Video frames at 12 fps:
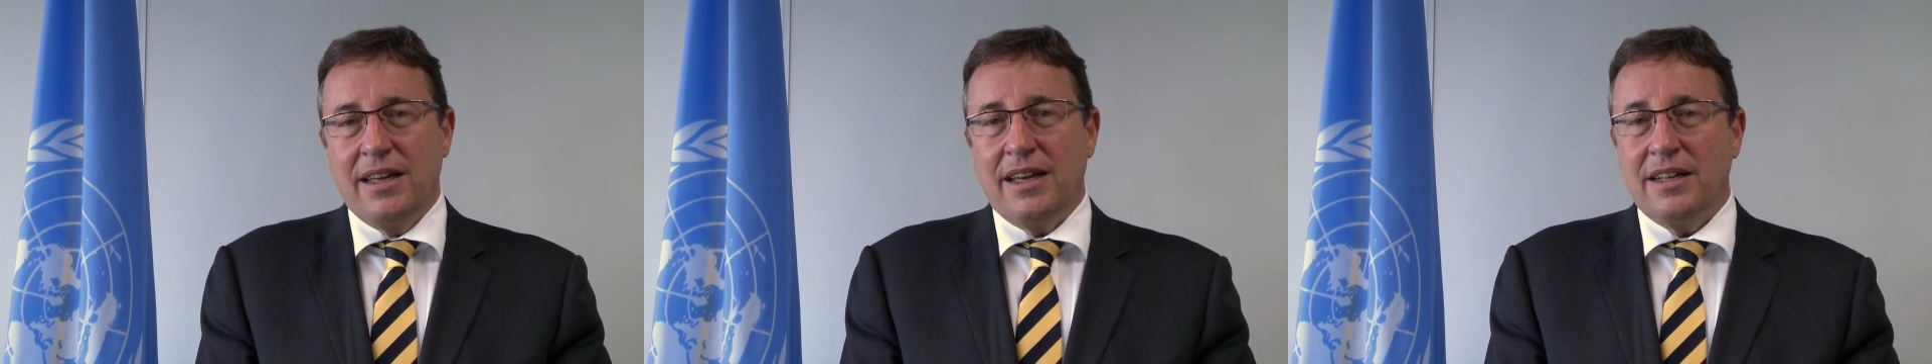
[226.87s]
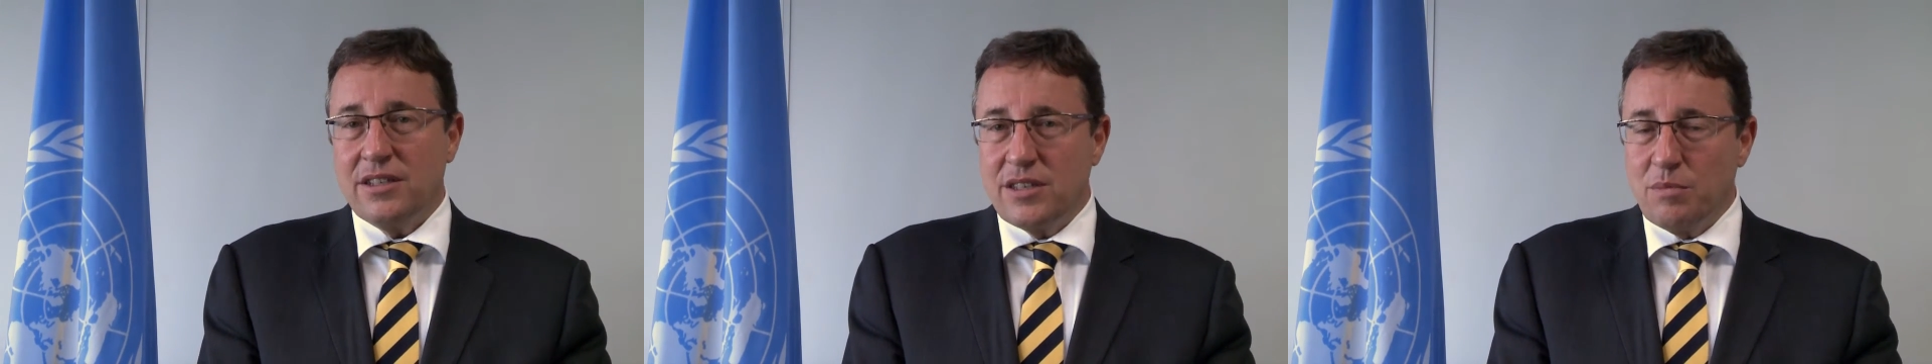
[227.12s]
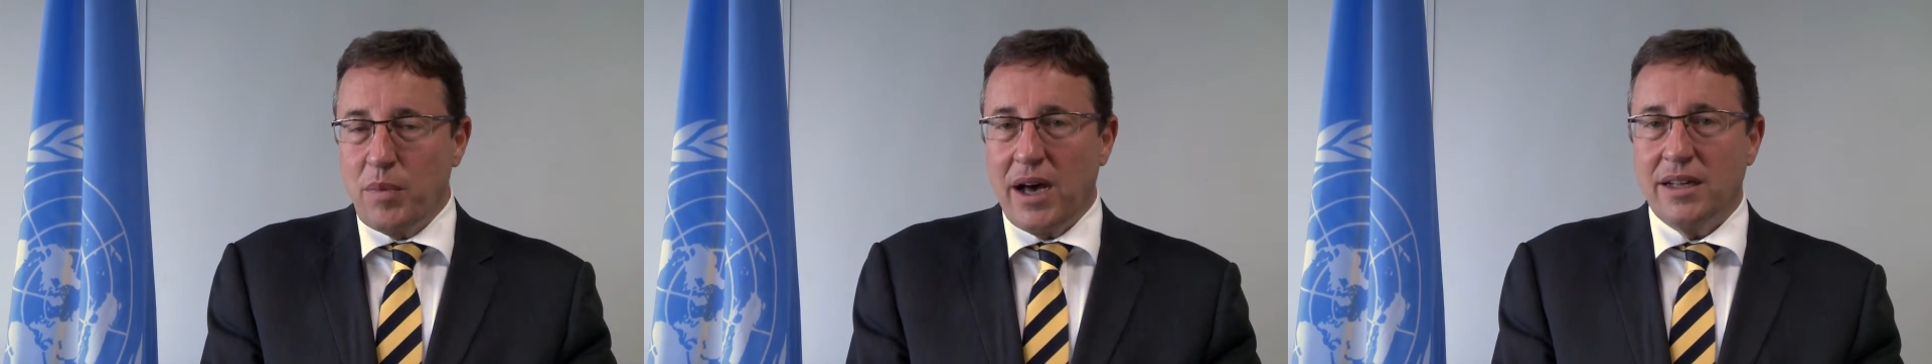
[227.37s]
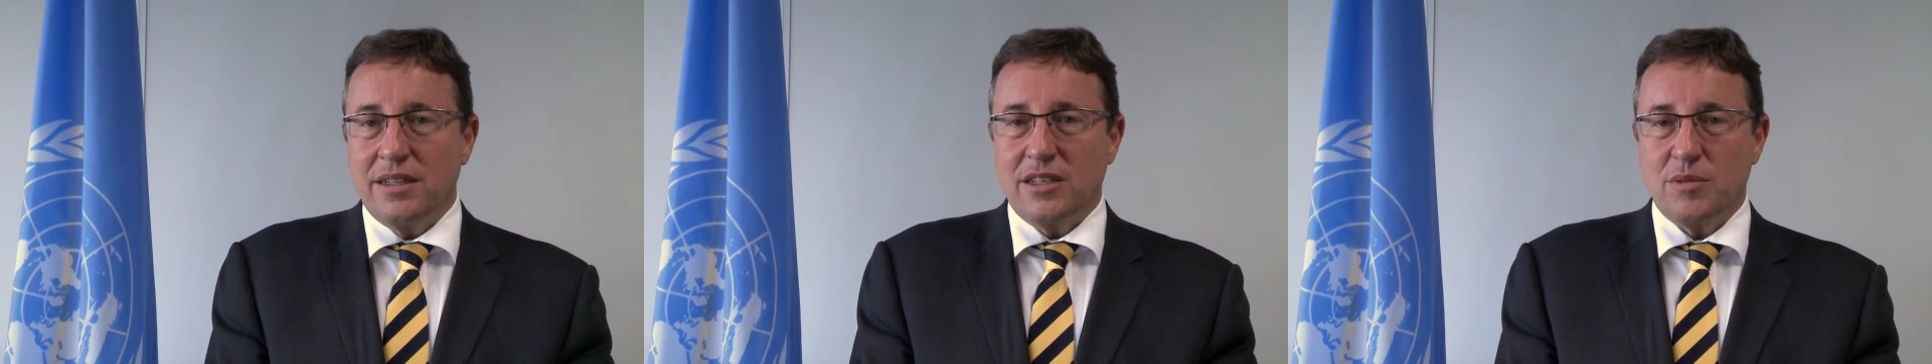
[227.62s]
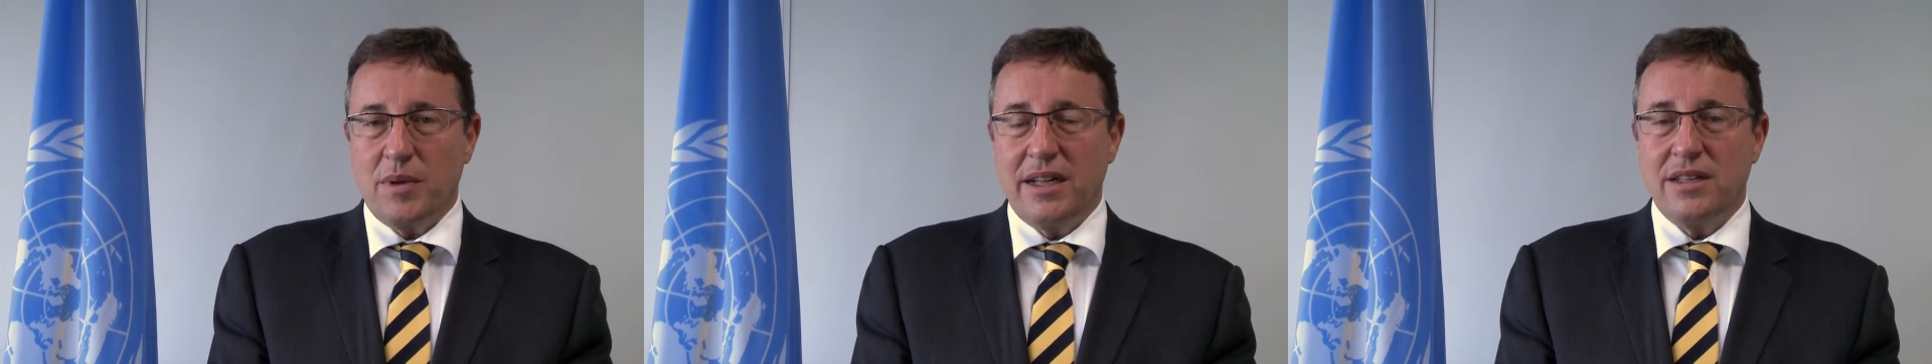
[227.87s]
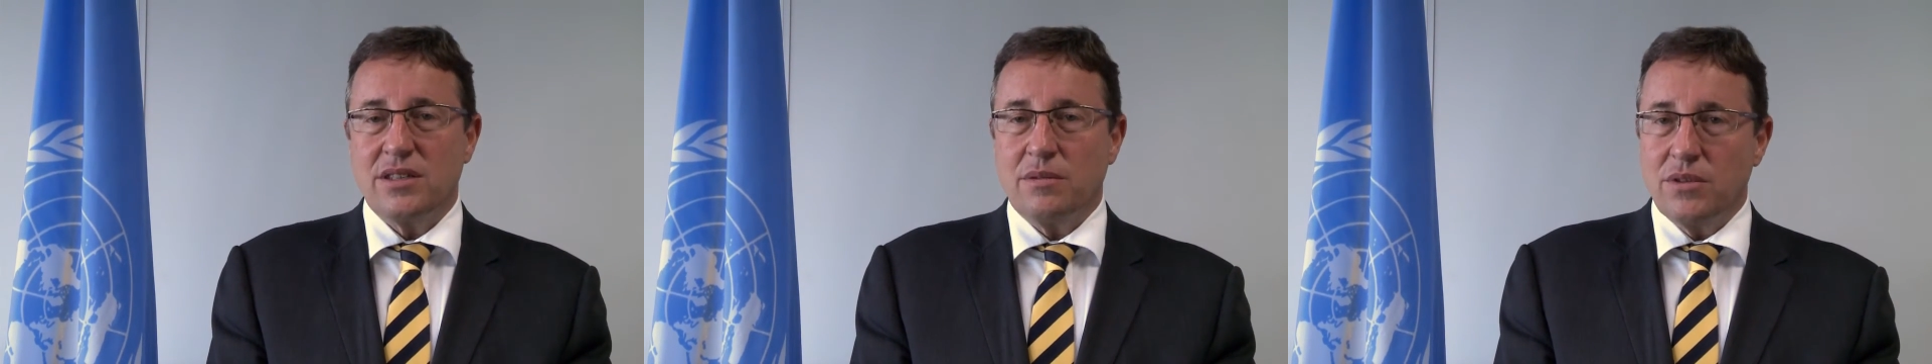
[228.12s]
and this in part
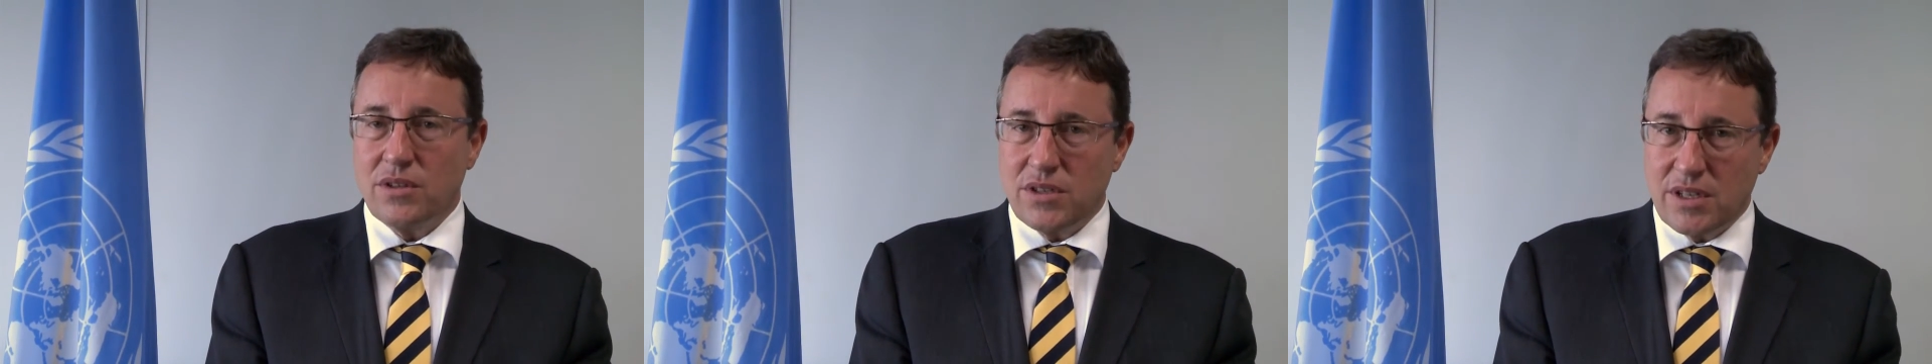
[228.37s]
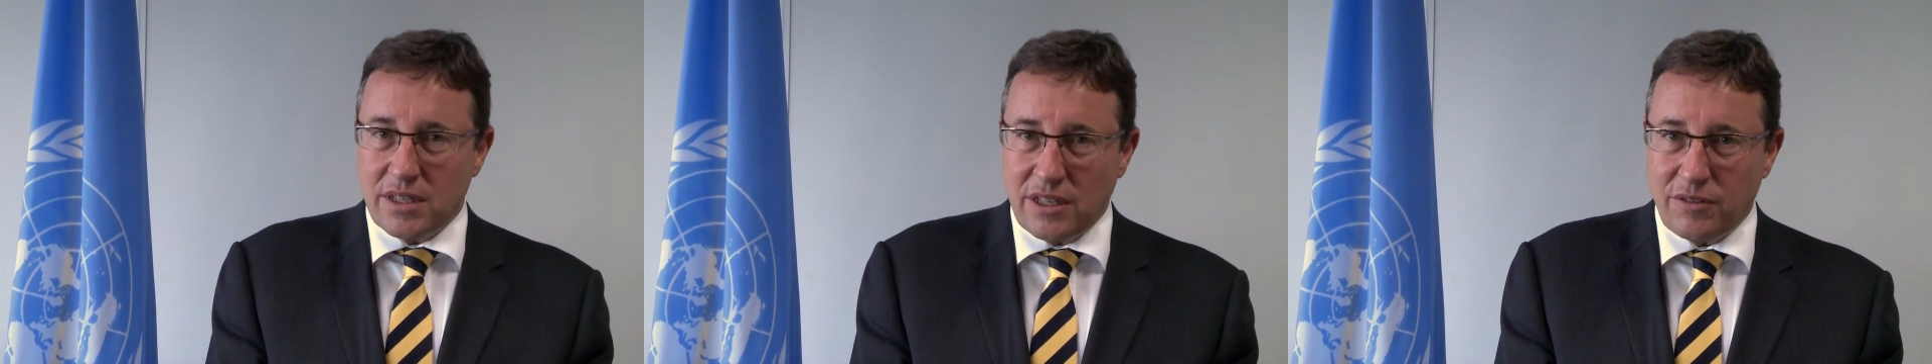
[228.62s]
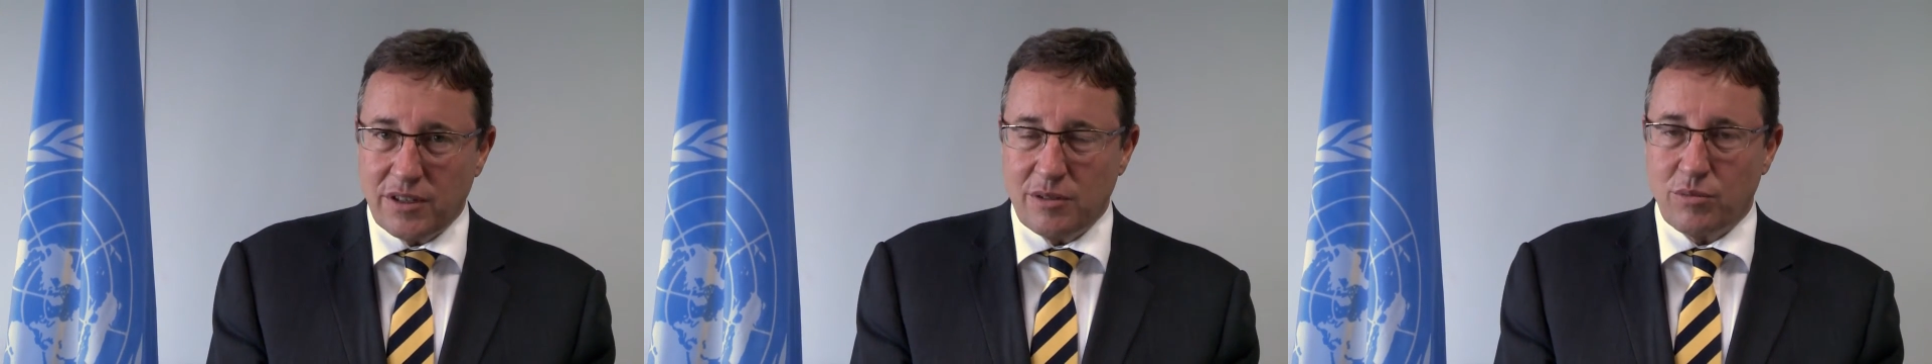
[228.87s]
explains some of the significant